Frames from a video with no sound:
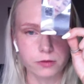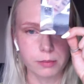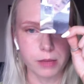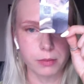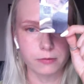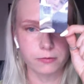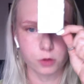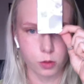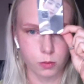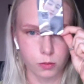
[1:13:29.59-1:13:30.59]
the member
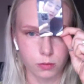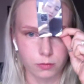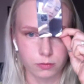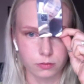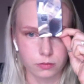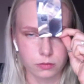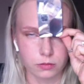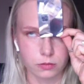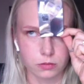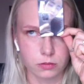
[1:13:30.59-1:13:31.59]
from
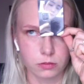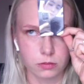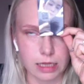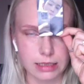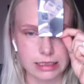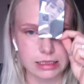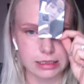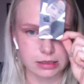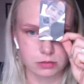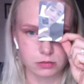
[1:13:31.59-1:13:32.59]

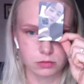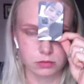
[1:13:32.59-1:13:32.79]
Atiz.